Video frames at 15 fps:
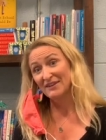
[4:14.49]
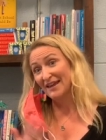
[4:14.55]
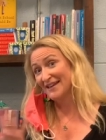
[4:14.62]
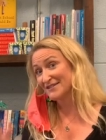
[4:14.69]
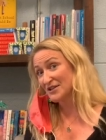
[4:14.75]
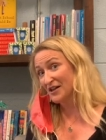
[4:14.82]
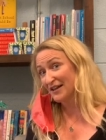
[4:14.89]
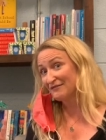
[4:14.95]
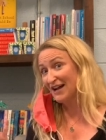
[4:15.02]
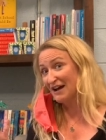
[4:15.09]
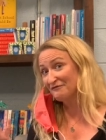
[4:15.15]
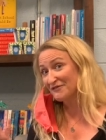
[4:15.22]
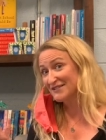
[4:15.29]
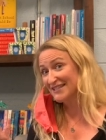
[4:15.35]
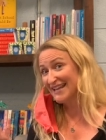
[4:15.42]
That's all I've
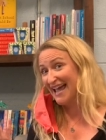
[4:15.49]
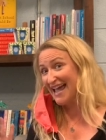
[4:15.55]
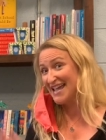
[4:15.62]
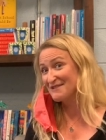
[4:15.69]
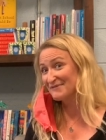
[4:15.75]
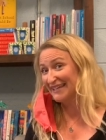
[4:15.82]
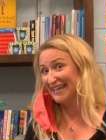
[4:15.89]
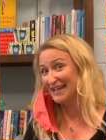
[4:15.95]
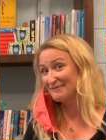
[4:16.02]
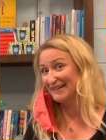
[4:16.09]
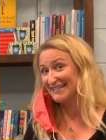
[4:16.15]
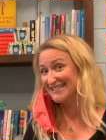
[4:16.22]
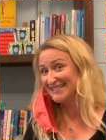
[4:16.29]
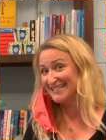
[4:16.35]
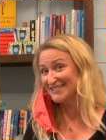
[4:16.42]
got for today, and we can't
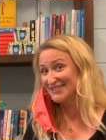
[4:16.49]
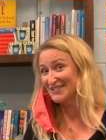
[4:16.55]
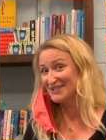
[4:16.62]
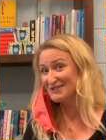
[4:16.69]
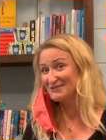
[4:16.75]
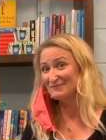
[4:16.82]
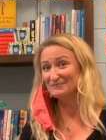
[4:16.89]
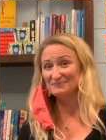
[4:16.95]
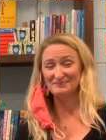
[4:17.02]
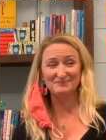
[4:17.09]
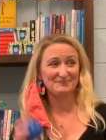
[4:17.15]
wait to see you soon.